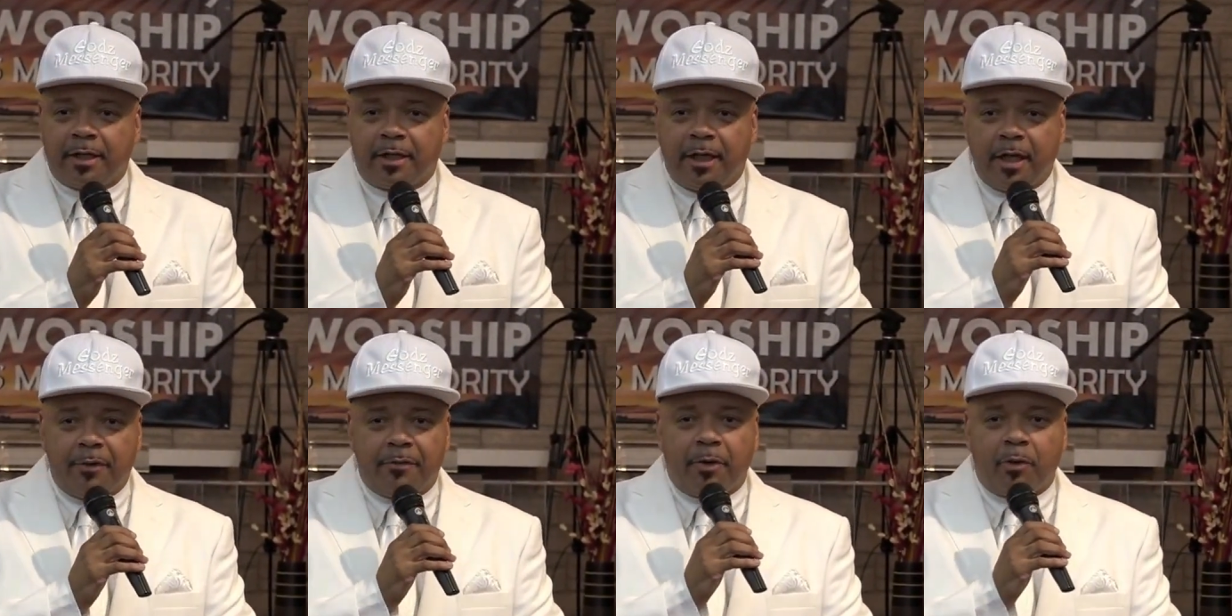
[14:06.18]

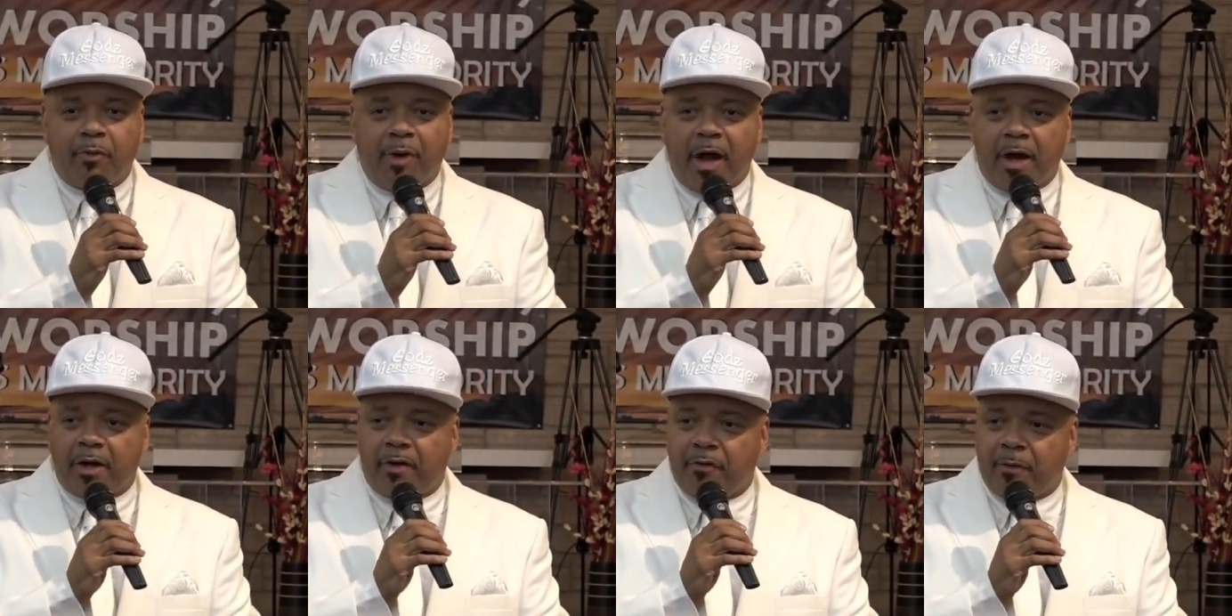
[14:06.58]
Give a
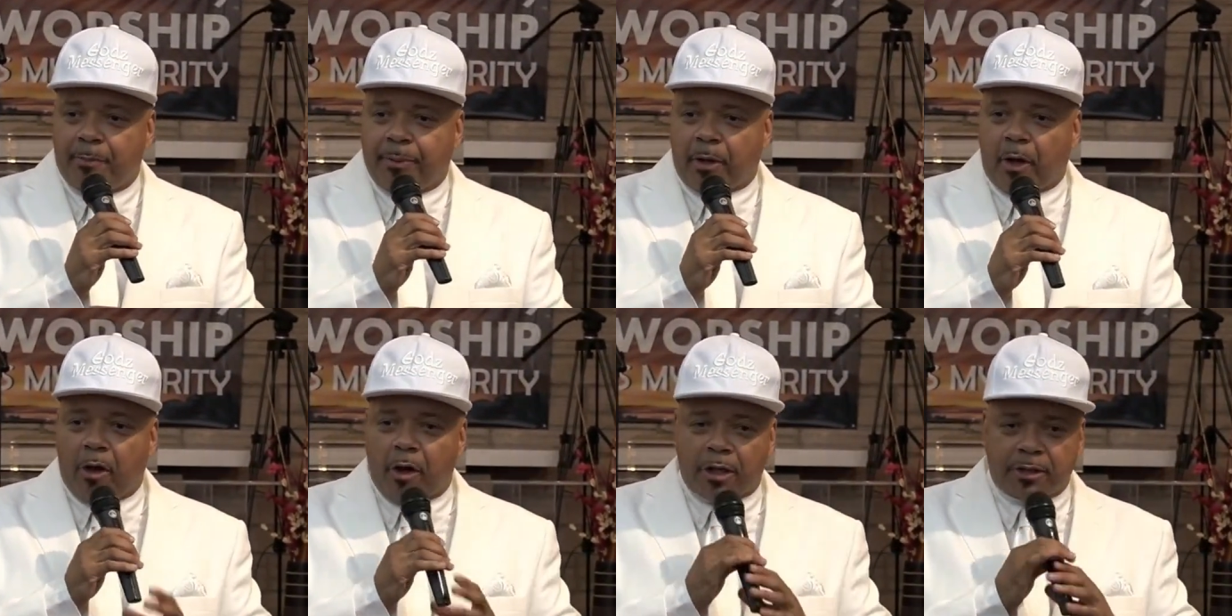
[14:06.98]
round of
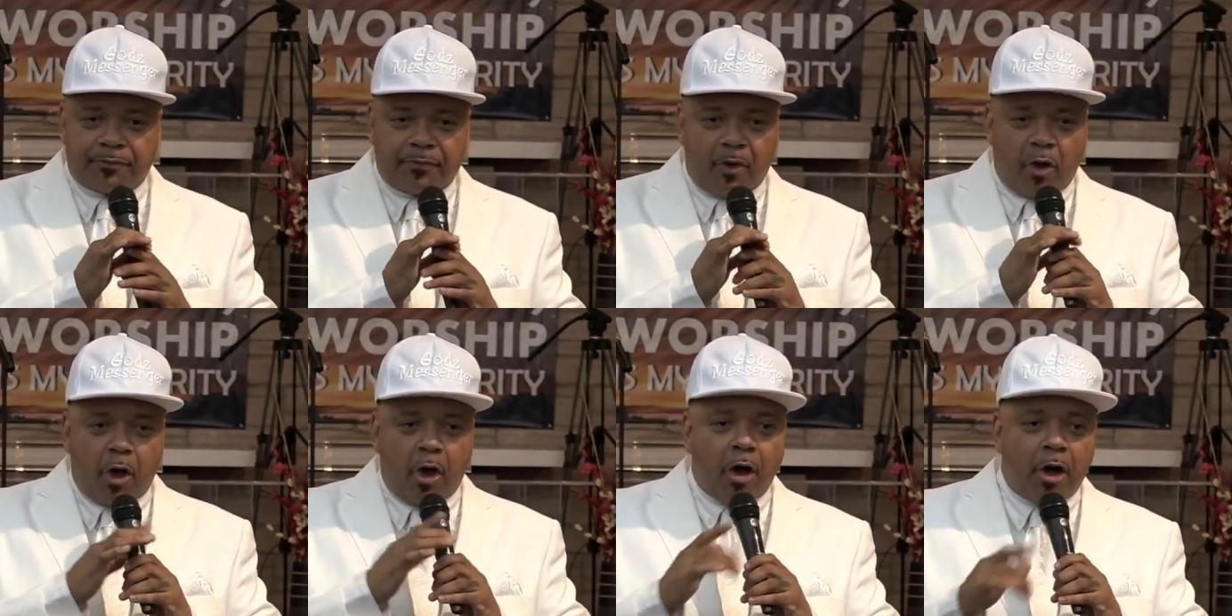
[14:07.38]
applause
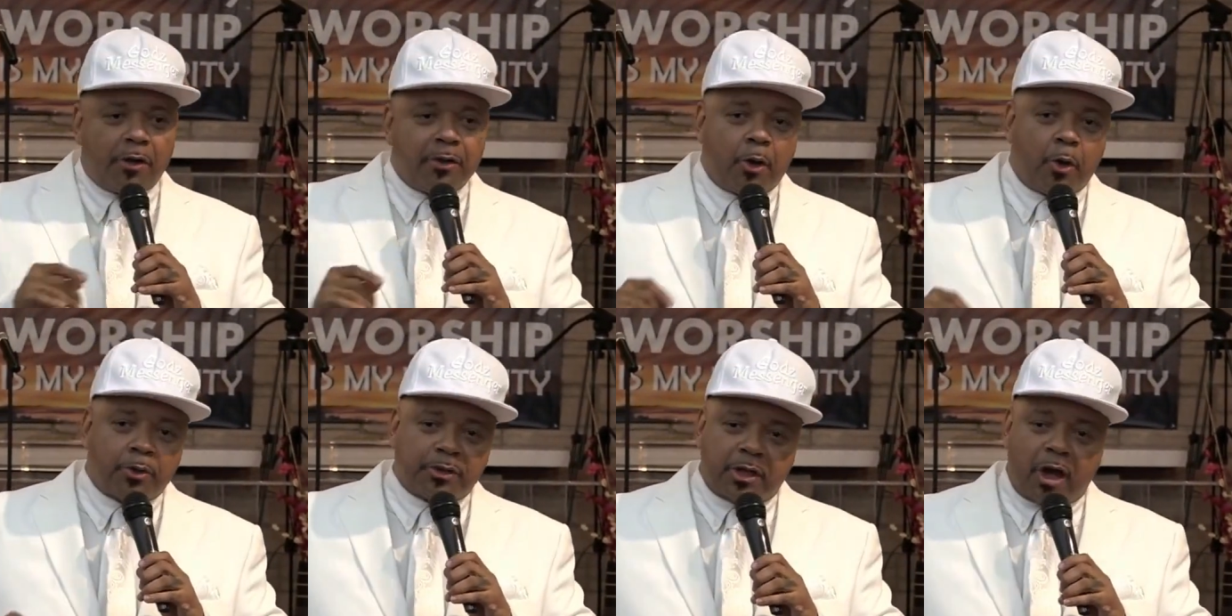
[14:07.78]
for
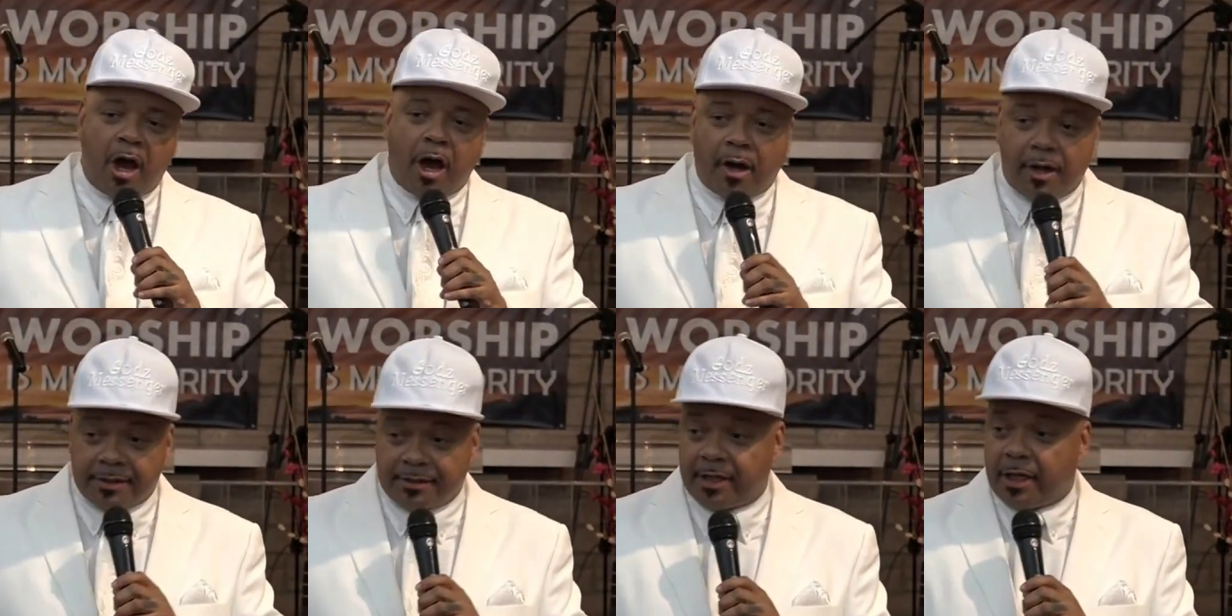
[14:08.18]
all those
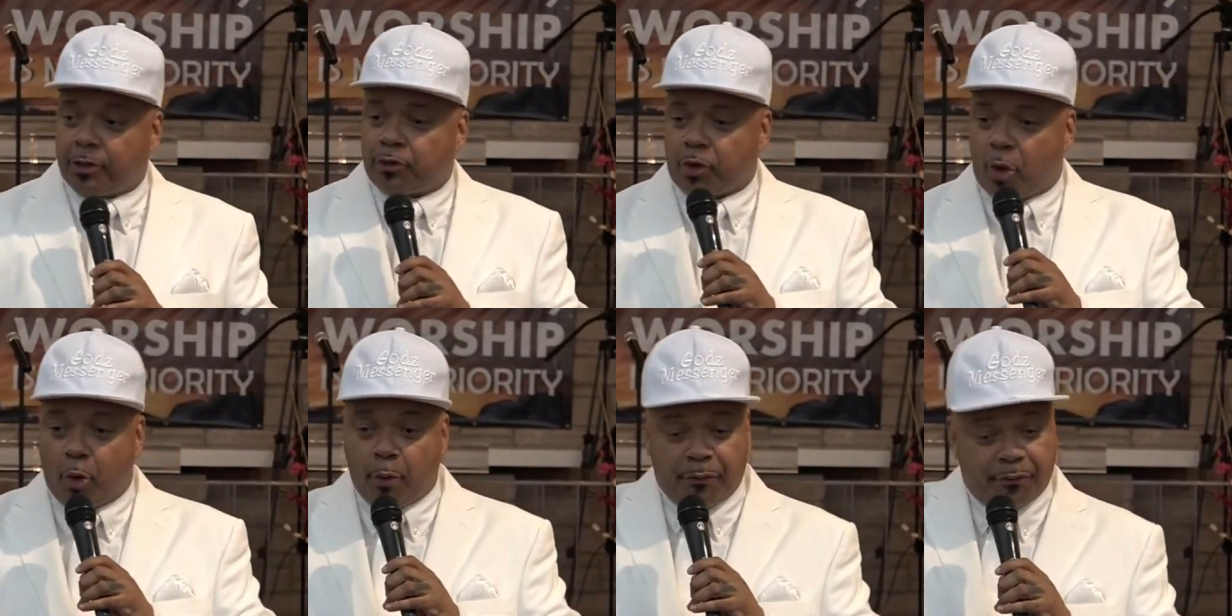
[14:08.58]
artists that
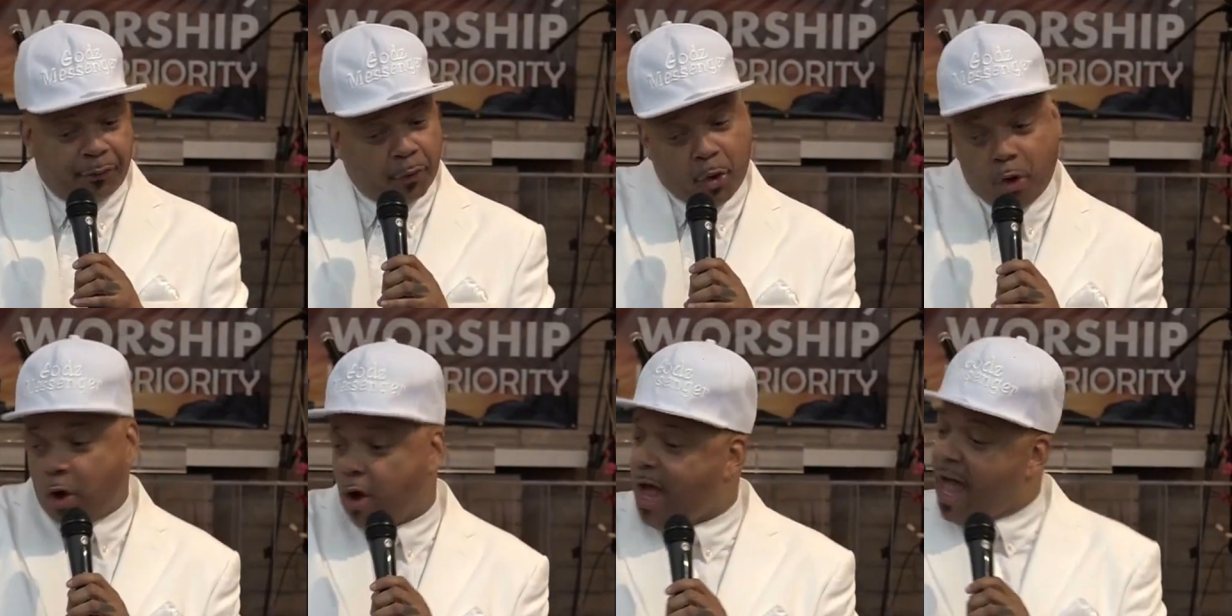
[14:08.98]
drove
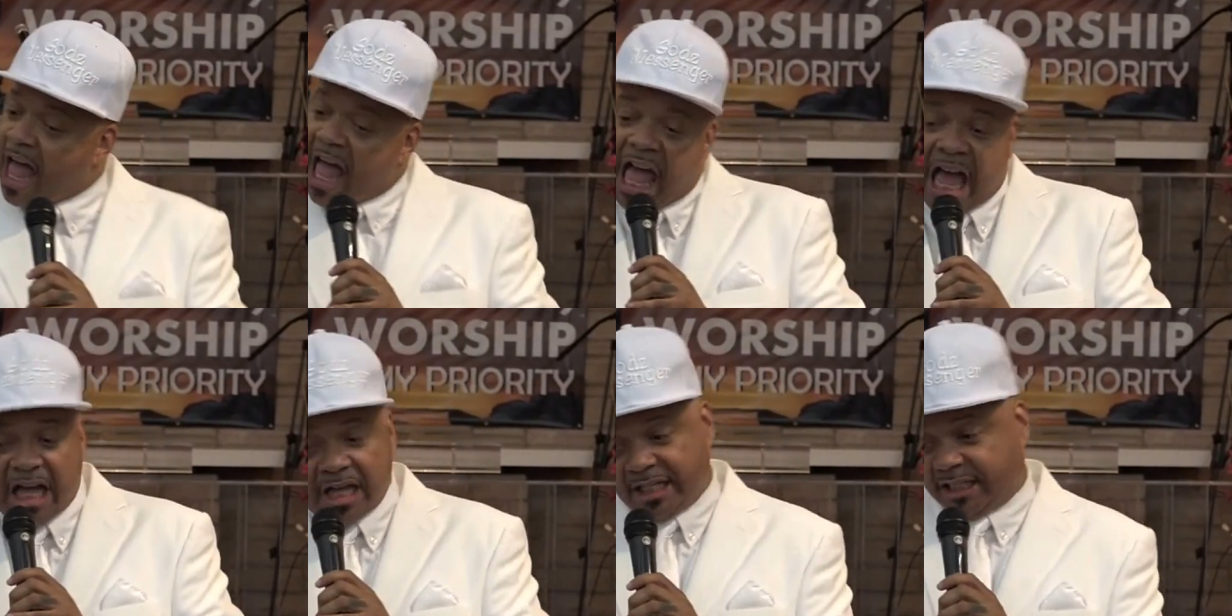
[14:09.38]
four
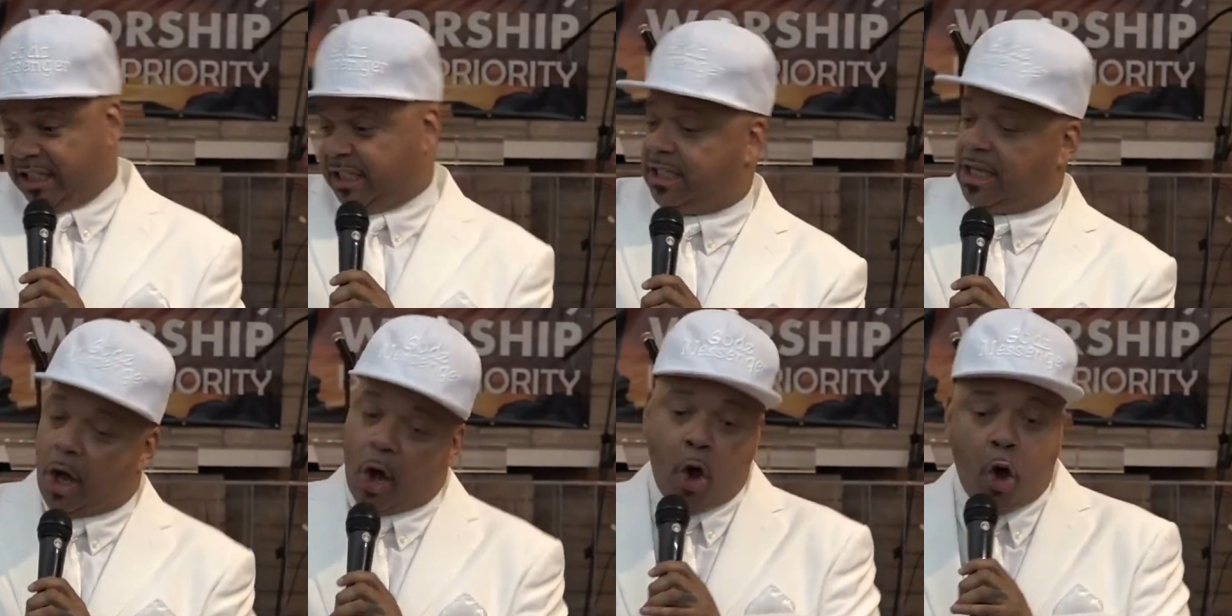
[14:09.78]

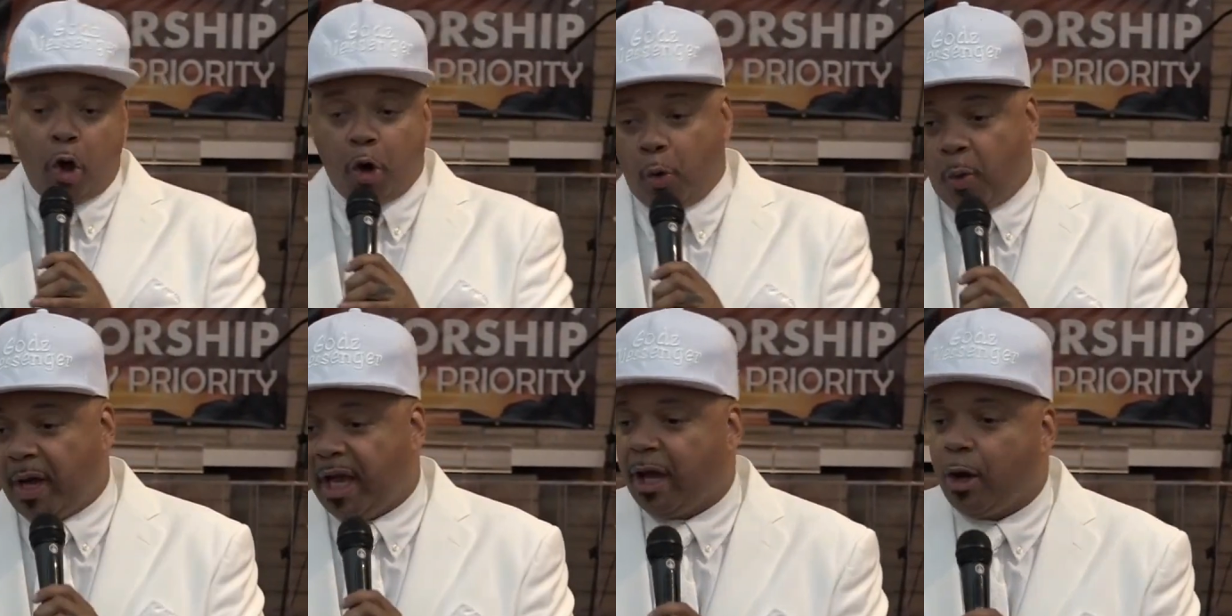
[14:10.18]
hours
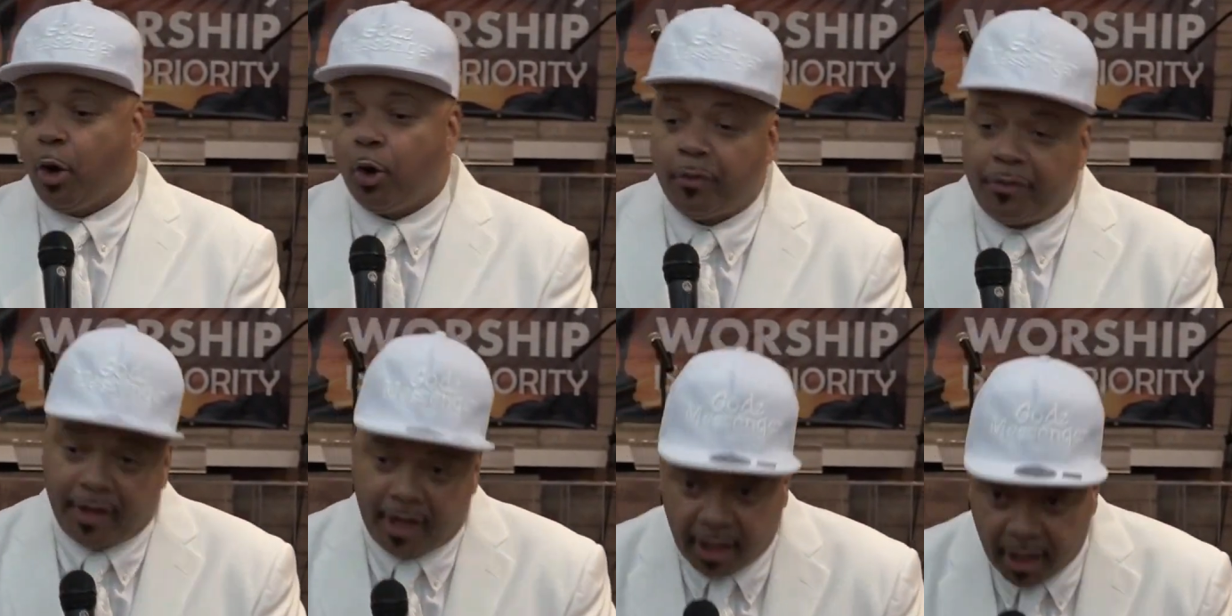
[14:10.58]
all the way
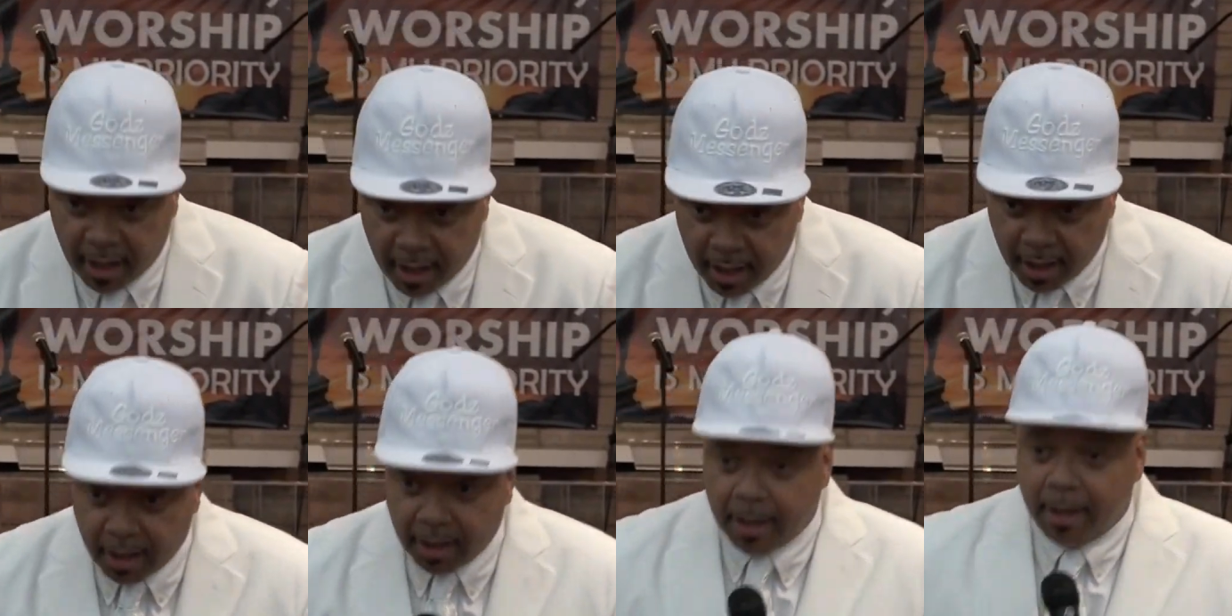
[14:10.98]
over
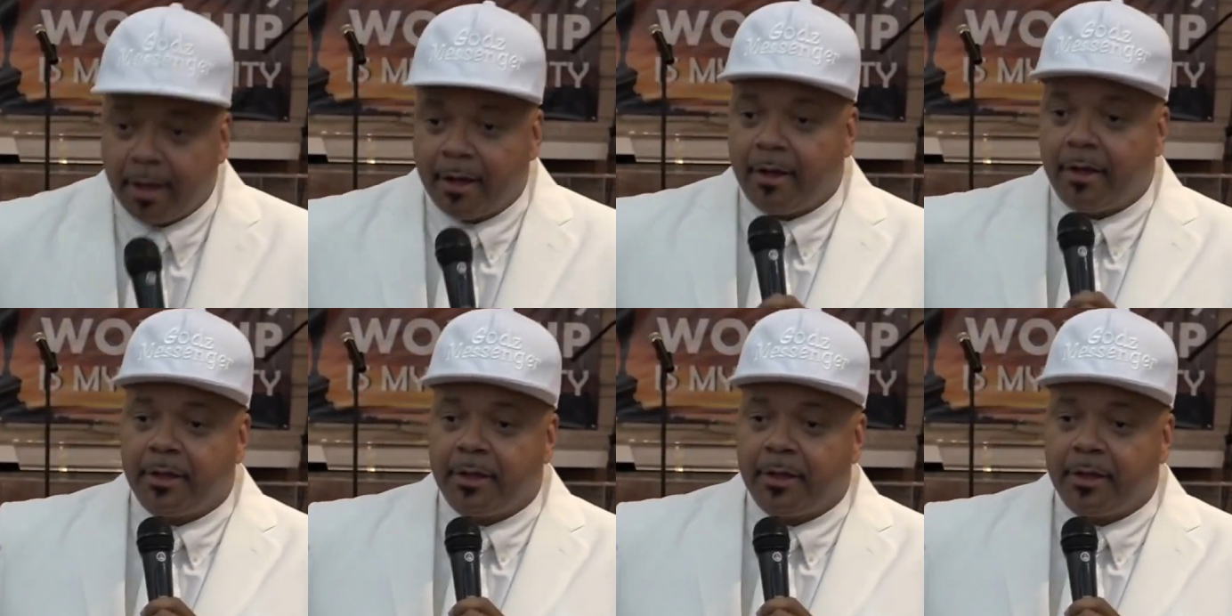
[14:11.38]
here.